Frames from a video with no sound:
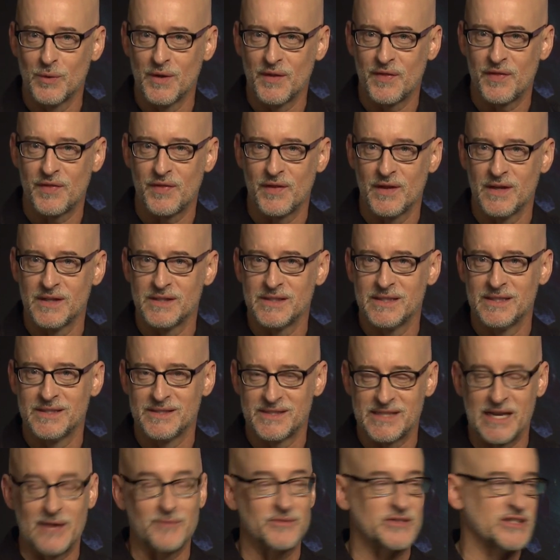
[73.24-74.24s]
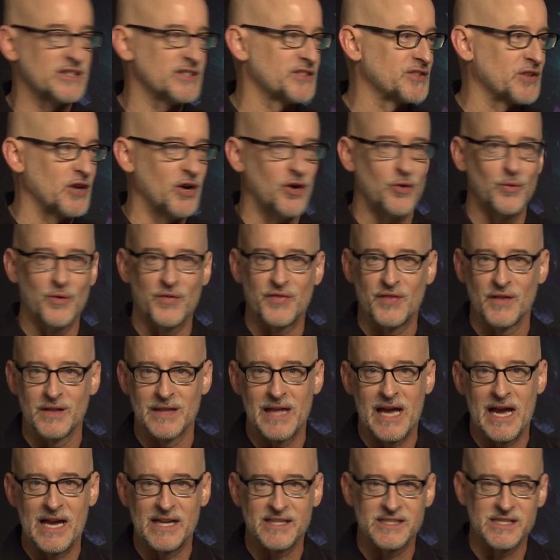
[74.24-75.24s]
with in San Francisco with the
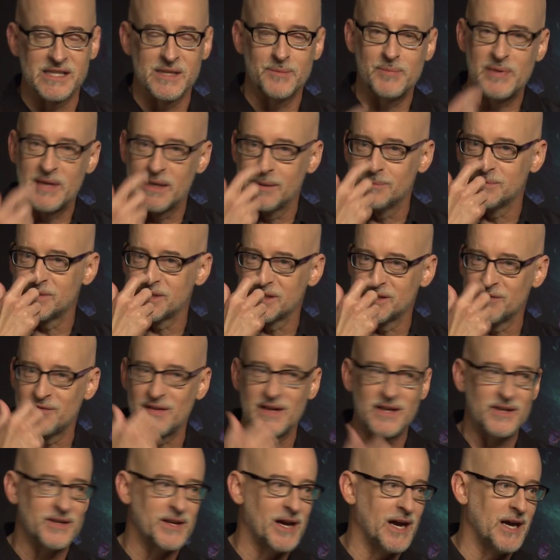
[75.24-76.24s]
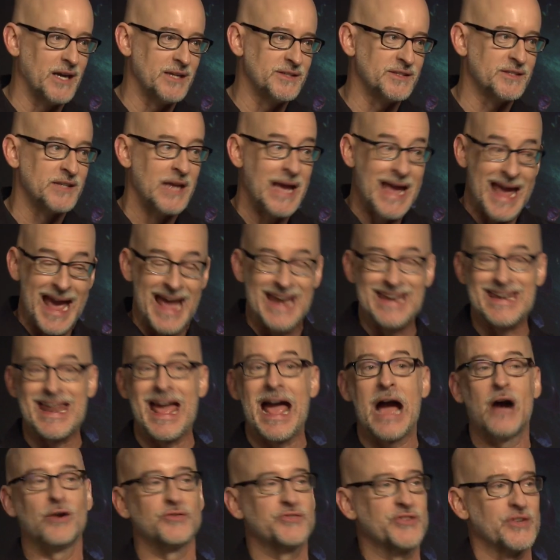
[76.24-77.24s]
Langs and the Pyms and the Van Dynes, and
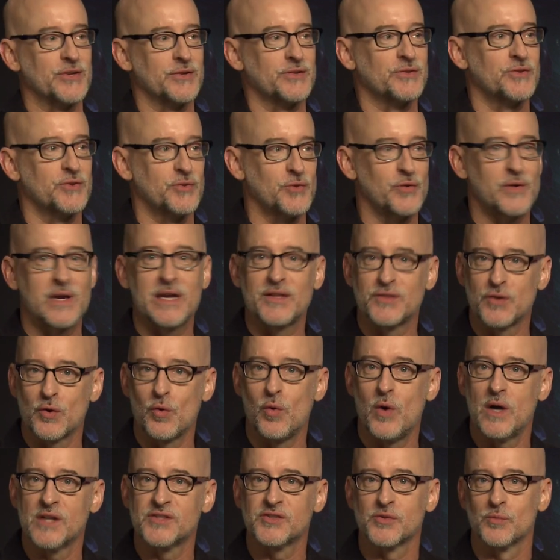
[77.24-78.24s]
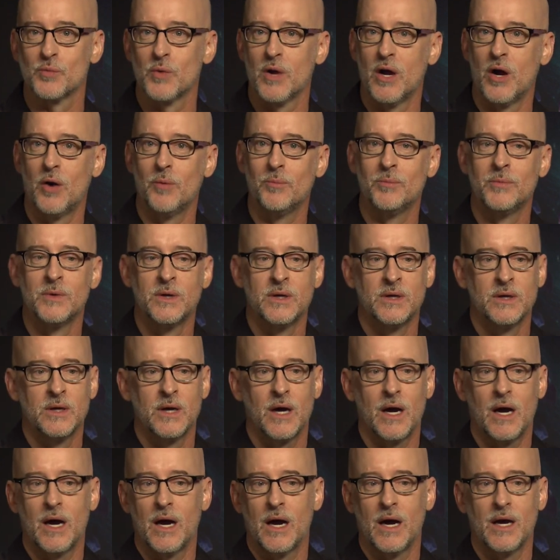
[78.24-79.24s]
now to create the quantum realm,
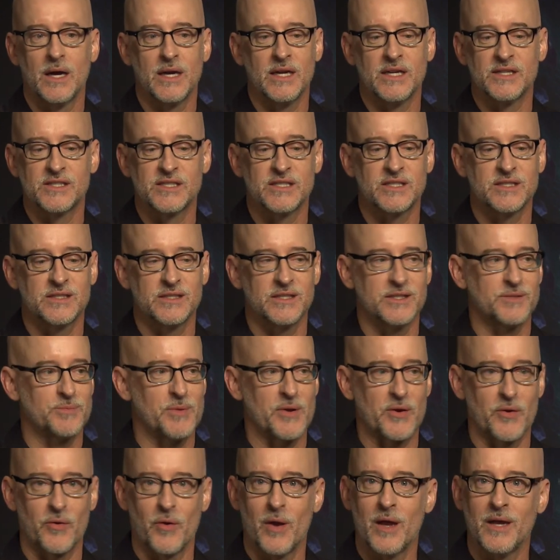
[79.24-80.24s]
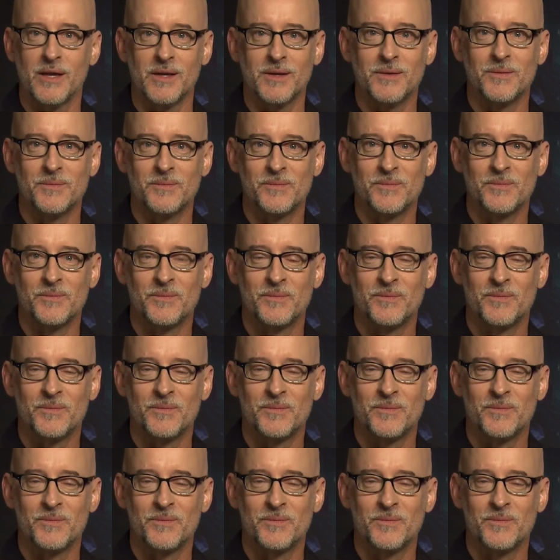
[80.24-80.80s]
it's been great.